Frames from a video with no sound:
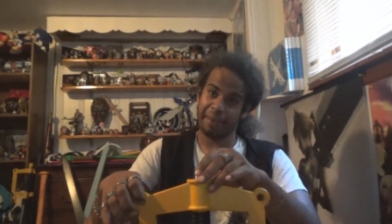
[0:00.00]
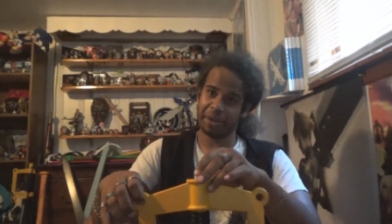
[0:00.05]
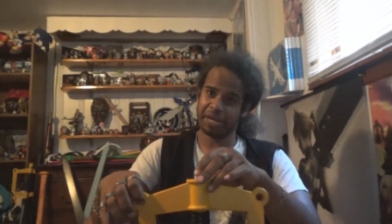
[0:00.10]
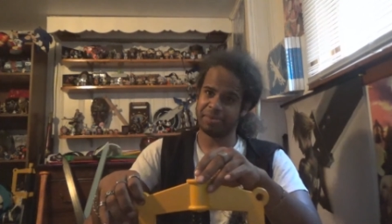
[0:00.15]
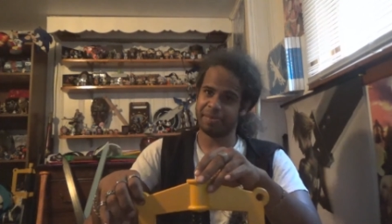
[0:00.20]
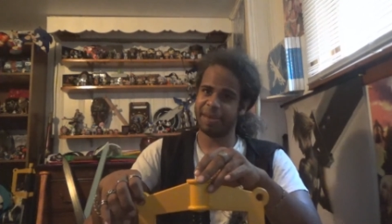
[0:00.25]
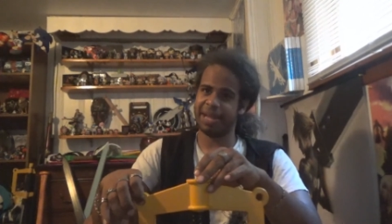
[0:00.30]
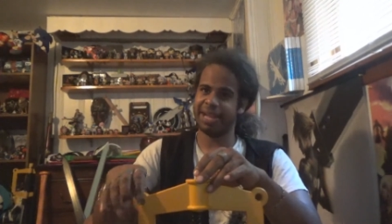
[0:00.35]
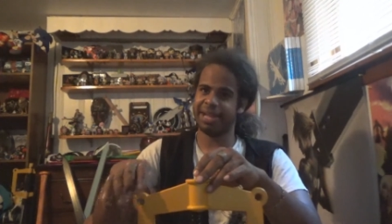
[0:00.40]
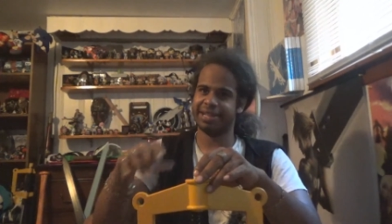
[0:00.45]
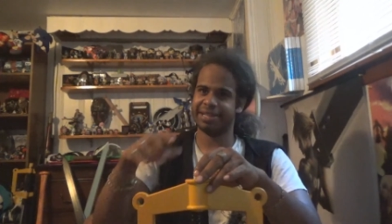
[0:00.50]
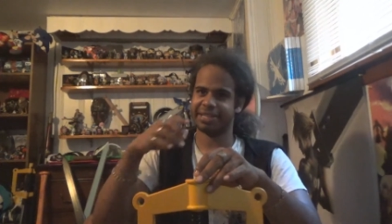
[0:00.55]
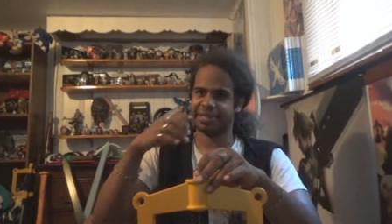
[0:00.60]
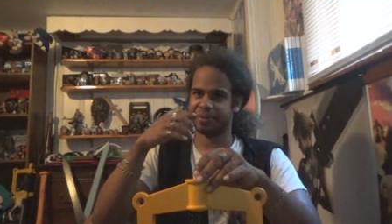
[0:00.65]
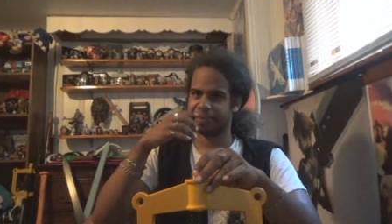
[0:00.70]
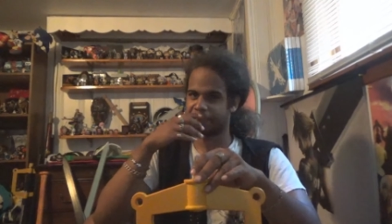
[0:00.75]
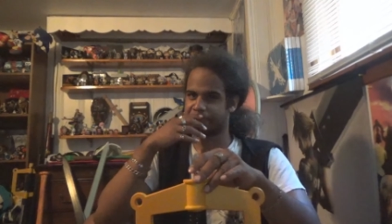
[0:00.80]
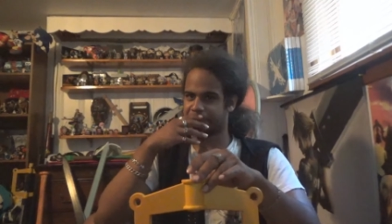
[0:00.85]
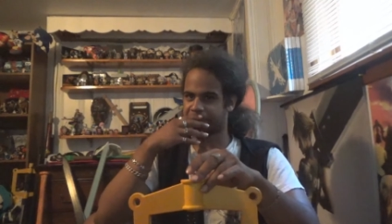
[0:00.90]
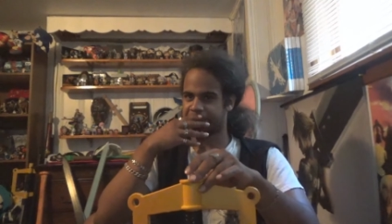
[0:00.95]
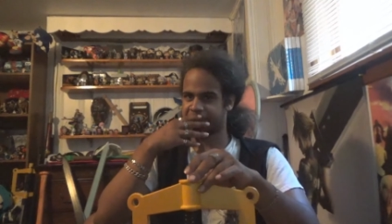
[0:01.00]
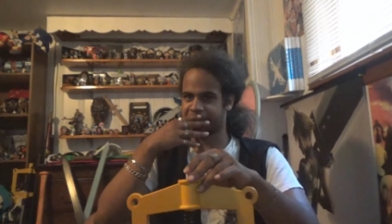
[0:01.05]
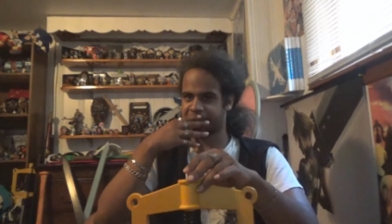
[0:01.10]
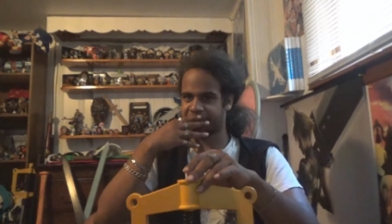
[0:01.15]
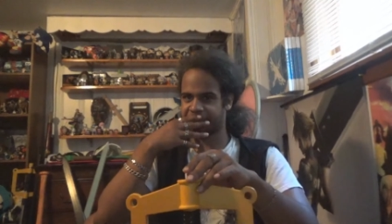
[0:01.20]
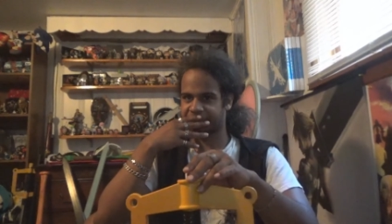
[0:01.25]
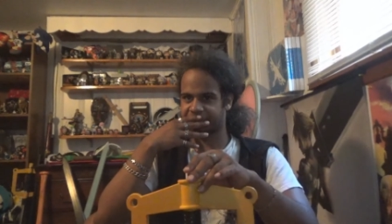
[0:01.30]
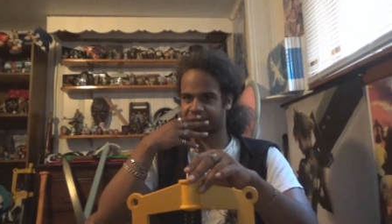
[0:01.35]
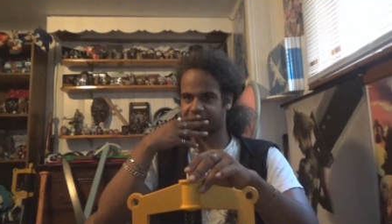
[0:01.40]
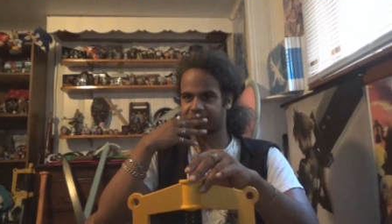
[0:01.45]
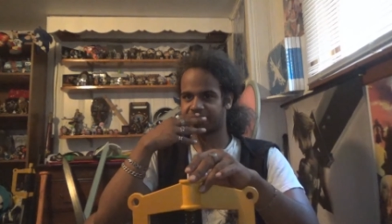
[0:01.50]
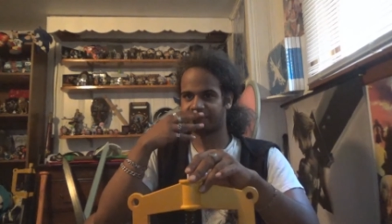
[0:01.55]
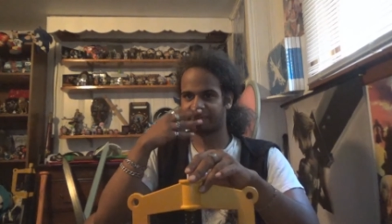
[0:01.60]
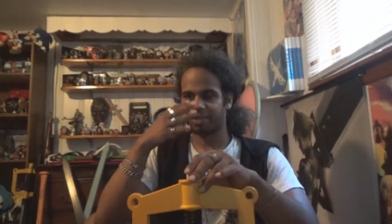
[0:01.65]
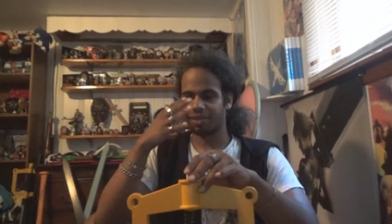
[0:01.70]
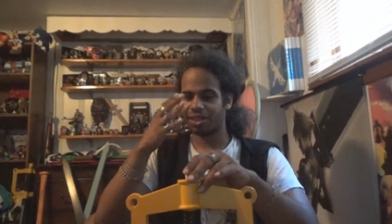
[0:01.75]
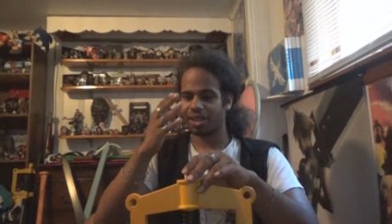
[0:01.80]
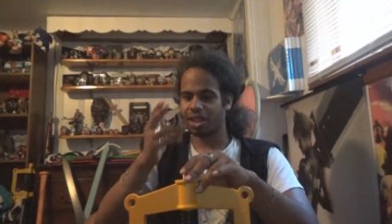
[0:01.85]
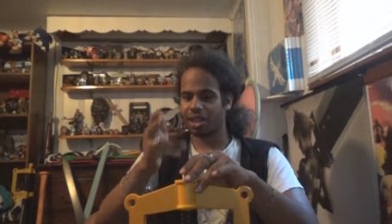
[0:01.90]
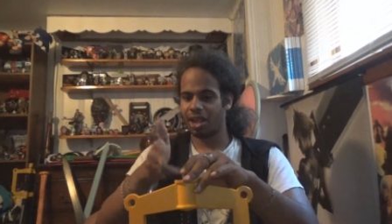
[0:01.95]
which means
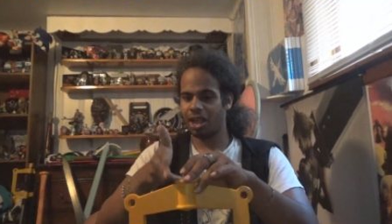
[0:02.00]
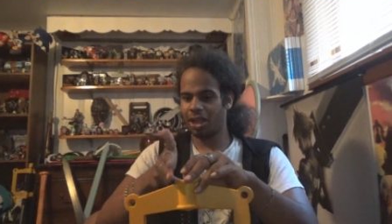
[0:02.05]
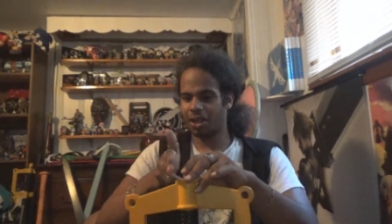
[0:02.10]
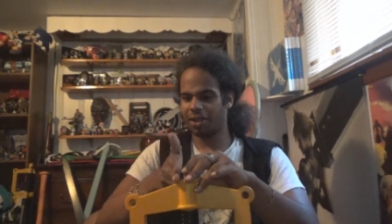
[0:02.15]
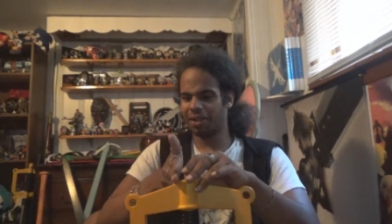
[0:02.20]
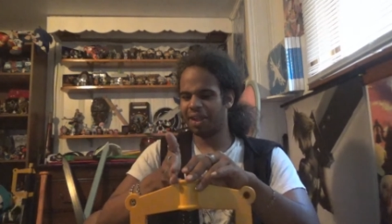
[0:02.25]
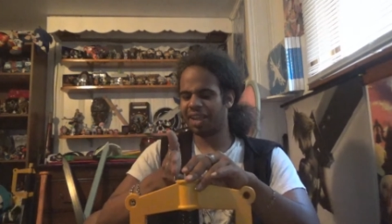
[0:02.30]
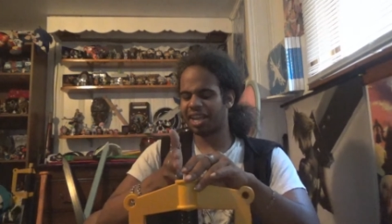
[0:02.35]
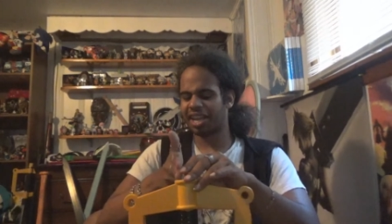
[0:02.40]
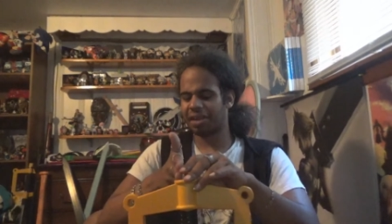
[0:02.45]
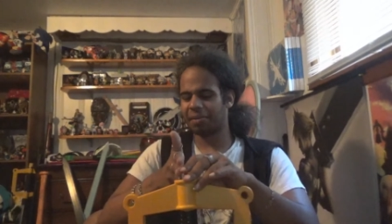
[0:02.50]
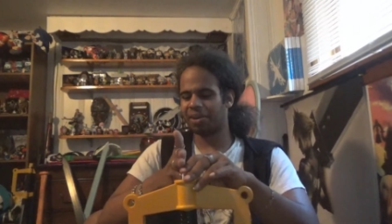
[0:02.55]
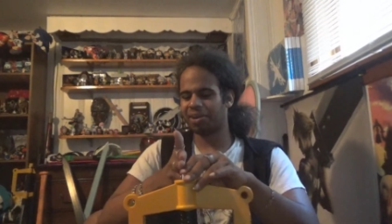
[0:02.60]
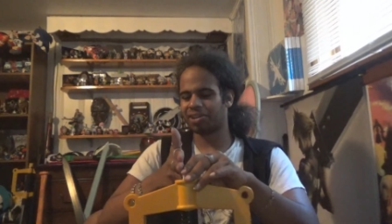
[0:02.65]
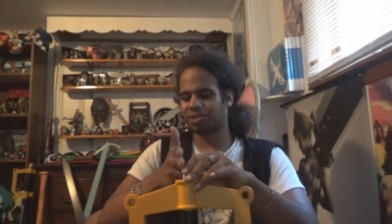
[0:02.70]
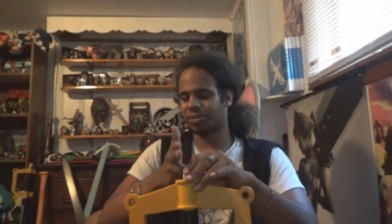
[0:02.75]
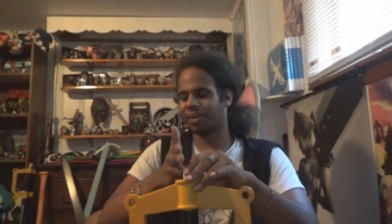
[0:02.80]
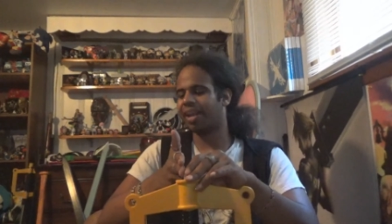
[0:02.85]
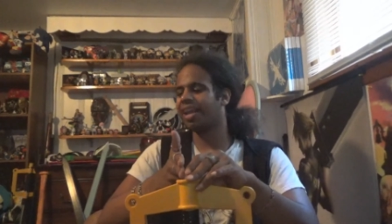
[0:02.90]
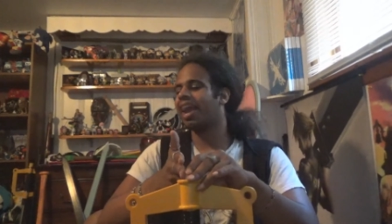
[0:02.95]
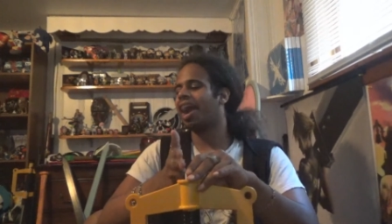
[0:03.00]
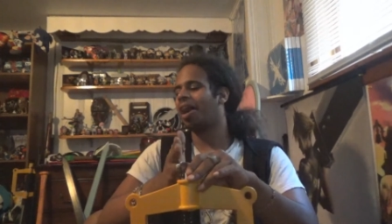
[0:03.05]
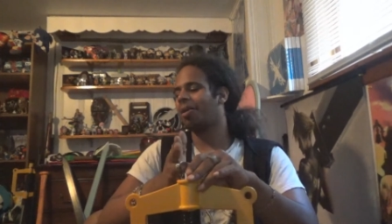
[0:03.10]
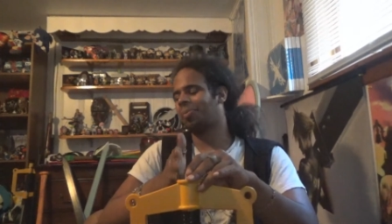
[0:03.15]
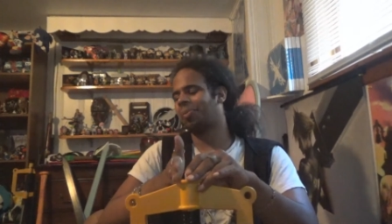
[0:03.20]
other than Kingdom Hearts 3D,